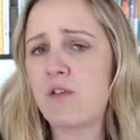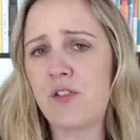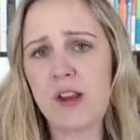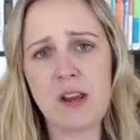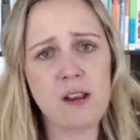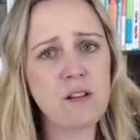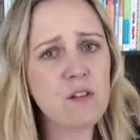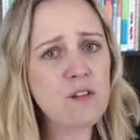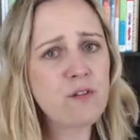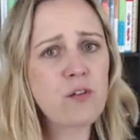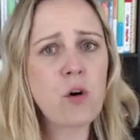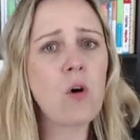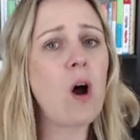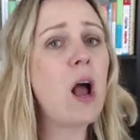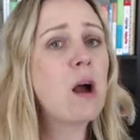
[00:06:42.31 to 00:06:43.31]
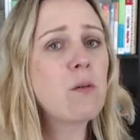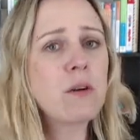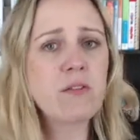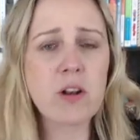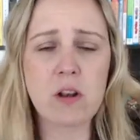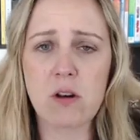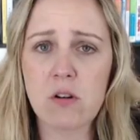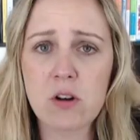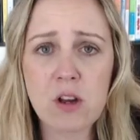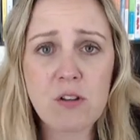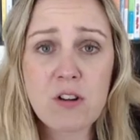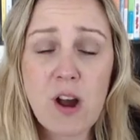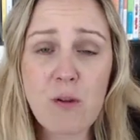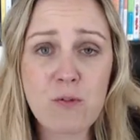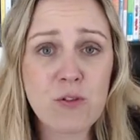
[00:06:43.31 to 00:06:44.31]
feeds for however long you're
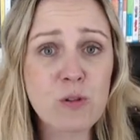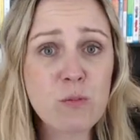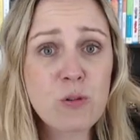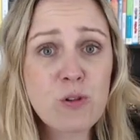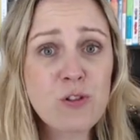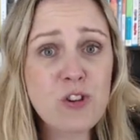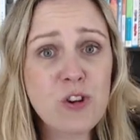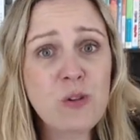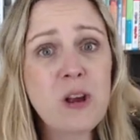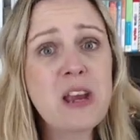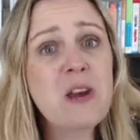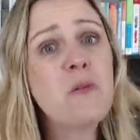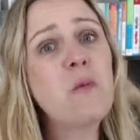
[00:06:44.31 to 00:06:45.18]
comfortable doing.